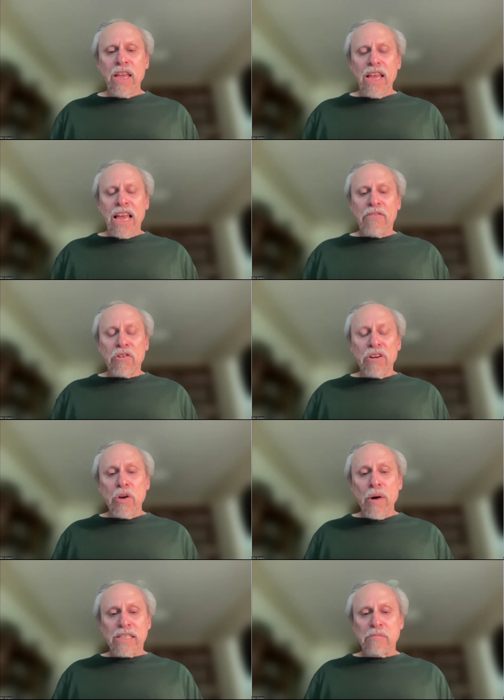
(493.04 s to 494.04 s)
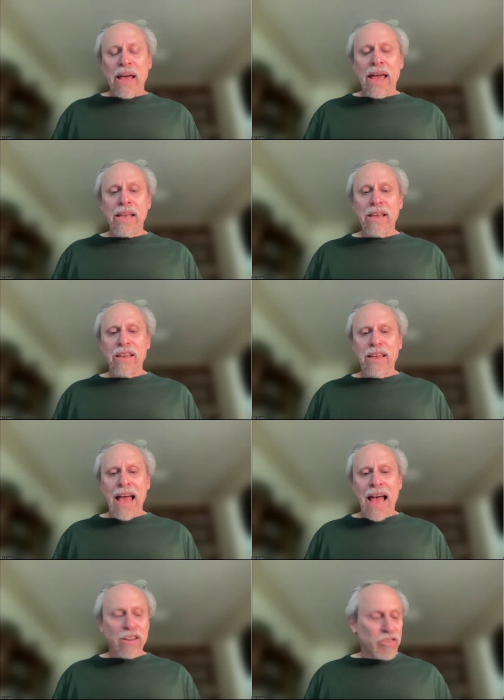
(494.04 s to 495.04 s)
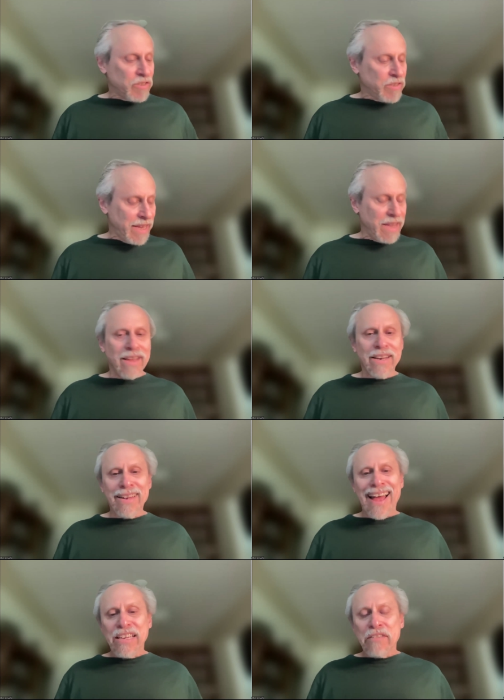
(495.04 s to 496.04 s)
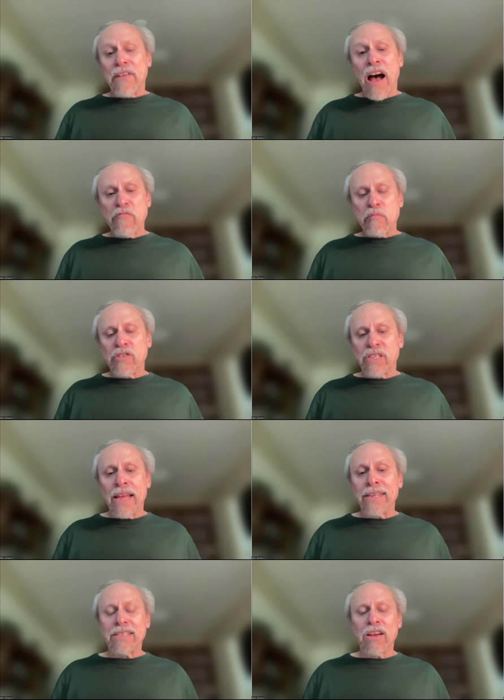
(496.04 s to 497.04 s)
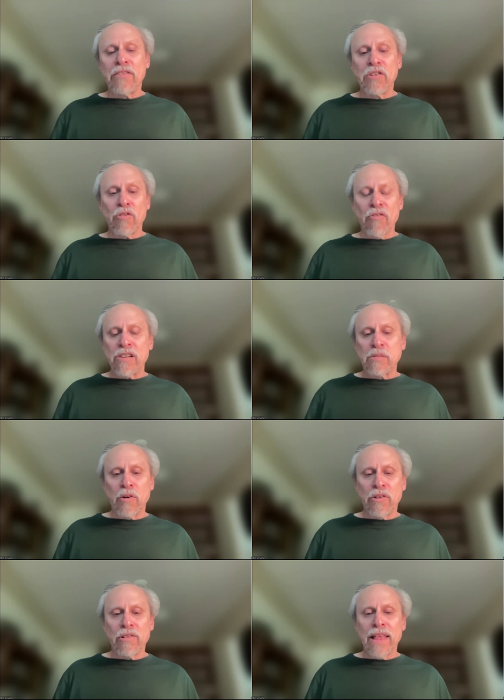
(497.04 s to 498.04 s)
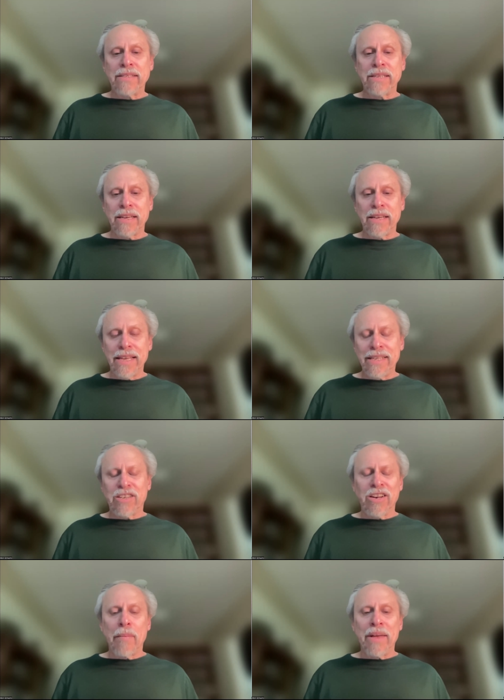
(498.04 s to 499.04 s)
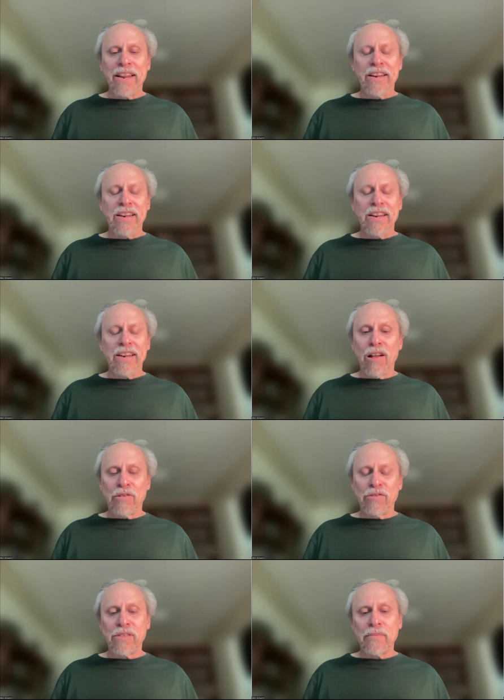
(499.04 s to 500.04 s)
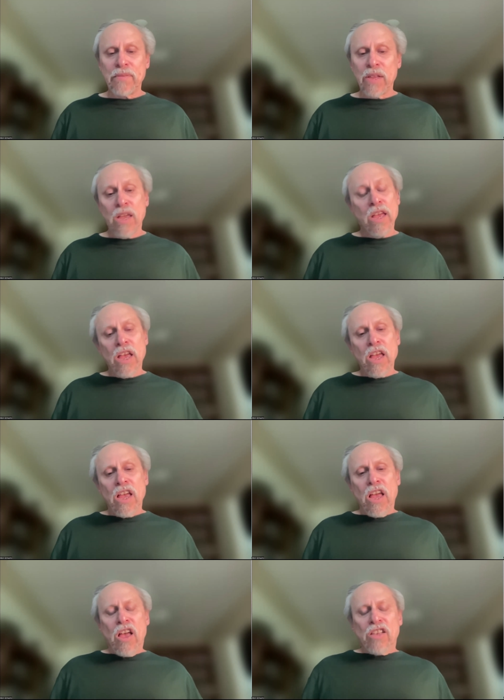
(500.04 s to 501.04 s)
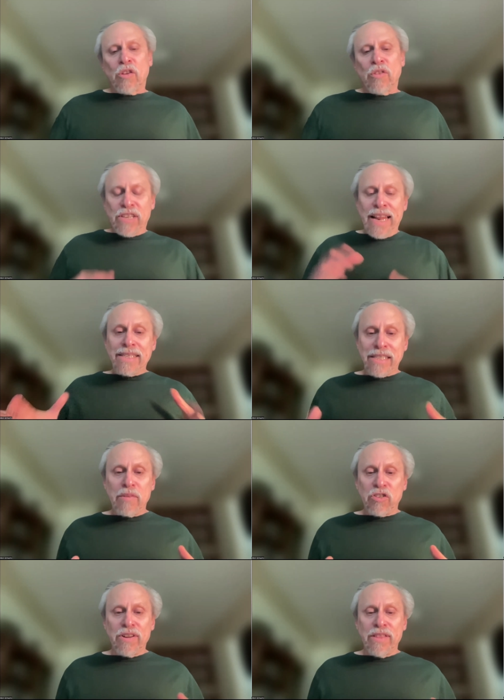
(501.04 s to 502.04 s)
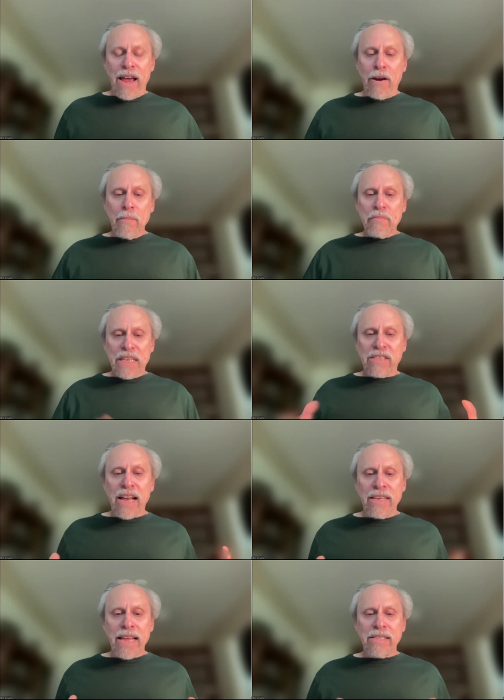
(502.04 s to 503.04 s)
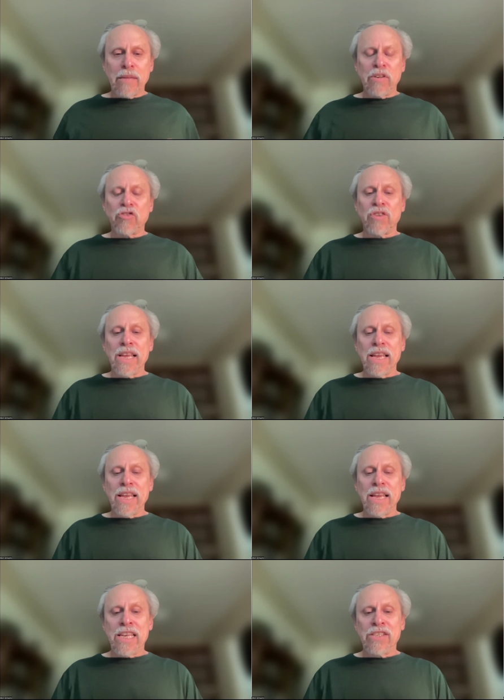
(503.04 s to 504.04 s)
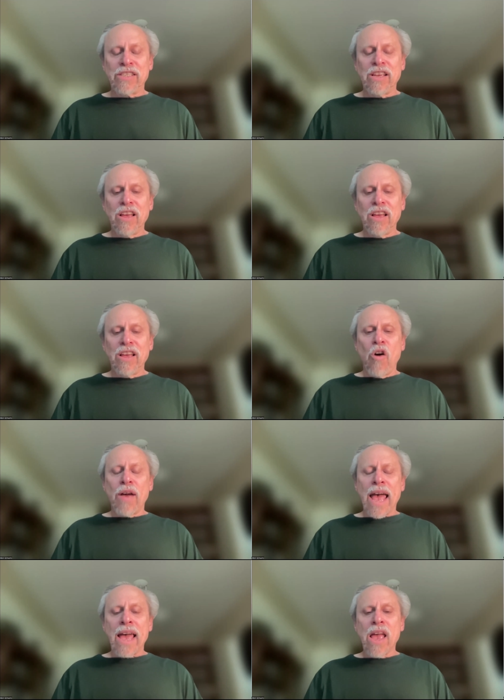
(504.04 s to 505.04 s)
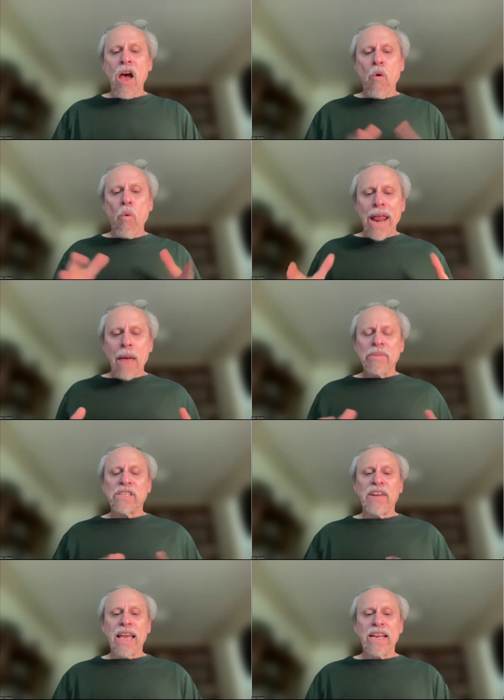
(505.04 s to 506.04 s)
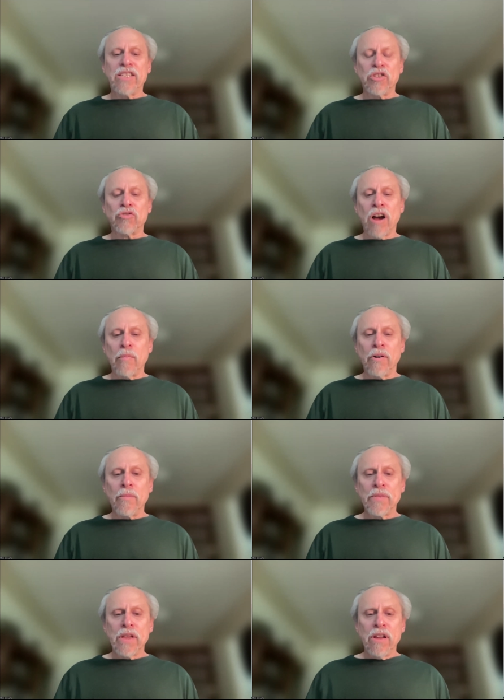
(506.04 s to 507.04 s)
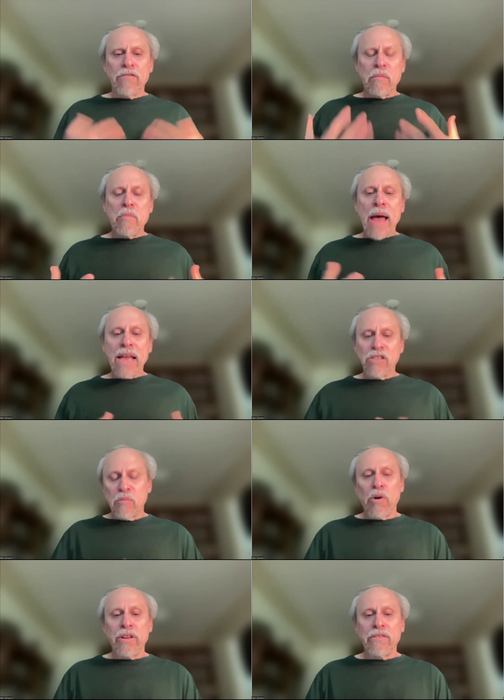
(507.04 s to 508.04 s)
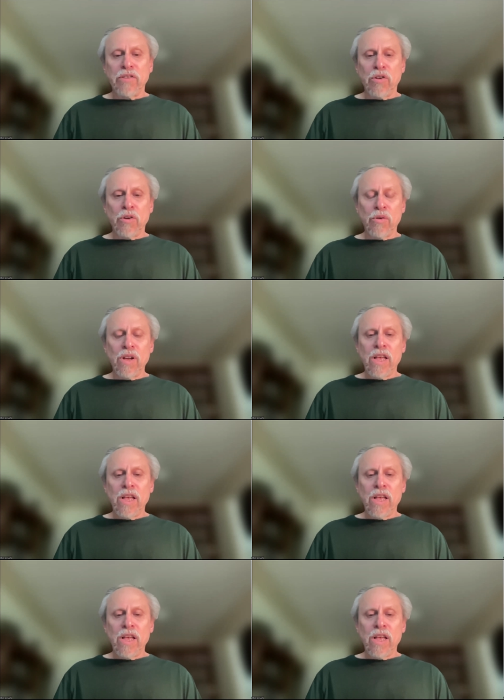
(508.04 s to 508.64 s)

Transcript: If you're a US bank, actually, 95% of your cross-border lending is denominated in dollars. So there's an asymmetry there. The second asymmetry is, okay, what happens if I get into trouble? From a bank's point of view,